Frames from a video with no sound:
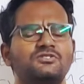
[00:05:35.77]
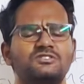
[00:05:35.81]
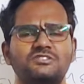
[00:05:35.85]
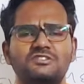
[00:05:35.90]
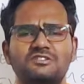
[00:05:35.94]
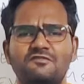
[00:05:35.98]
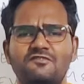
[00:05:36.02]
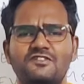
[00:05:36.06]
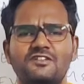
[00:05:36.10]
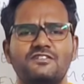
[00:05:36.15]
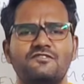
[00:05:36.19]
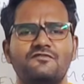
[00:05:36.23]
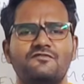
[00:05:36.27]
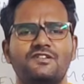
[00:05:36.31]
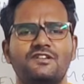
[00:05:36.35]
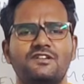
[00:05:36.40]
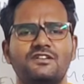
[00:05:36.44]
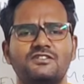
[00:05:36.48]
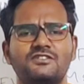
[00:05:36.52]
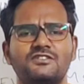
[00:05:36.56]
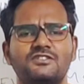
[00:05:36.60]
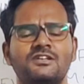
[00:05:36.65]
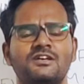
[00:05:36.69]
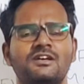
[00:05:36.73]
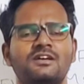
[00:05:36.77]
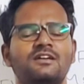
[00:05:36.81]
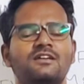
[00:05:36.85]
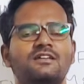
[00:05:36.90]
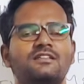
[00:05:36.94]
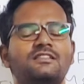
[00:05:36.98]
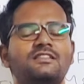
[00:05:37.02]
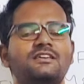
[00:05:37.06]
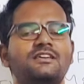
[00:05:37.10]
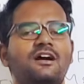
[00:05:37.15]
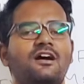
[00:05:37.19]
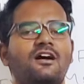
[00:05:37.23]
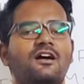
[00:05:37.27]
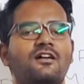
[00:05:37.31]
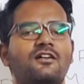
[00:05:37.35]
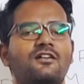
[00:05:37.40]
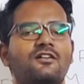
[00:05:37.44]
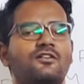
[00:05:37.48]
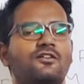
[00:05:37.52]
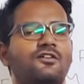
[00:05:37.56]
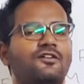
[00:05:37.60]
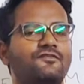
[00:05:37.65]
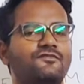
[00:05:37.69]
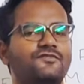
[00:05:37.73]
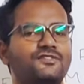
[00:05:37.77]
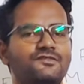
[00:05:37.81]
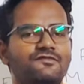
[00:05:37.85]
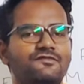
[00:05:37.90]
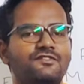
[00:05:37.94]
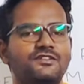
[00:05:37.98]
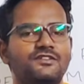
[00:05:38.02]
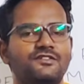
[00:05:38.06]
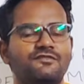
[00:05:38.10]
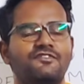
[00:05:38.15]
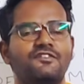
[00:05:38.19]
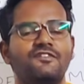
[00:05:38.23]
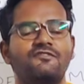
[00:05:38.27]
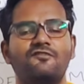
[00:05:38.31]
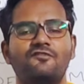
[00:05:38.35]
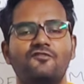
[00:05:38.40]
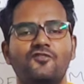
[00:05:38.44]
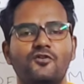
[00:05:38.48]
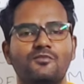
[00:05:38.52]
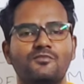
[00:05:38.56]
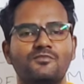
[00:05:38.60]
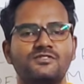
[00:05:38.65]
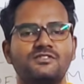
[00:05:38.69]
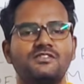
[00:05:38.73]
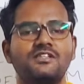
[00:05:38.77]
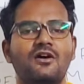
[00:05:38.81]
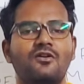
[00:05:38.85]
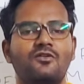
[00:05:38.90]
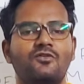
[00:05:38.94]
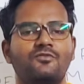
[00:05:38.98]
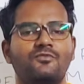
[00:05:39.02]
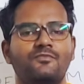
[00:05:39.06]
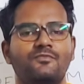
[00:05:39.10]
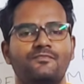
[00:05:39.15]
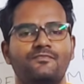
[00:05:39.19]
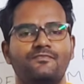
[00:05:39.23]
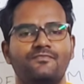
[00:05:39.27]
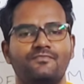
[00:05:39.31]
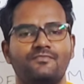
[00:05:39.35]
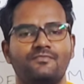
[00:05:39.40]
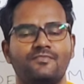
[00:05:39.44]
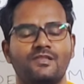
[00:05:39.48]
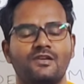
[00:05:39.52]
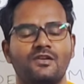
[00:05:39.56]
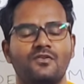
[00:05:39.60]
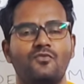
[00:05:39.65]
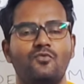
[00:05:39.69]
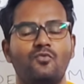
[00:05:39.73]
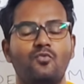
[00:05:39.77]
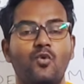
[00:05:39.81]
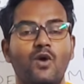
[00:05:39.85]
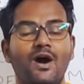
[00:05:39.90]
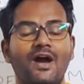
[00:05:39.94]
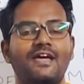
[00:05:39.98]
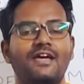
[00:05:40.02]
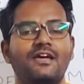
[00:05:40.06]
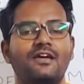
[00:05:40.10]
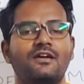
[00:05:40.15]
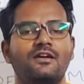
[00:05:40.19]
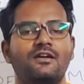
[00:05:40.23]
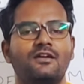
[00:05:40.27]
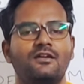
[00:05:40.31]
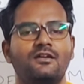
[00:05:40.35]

Different, they are of different forms. Now, why?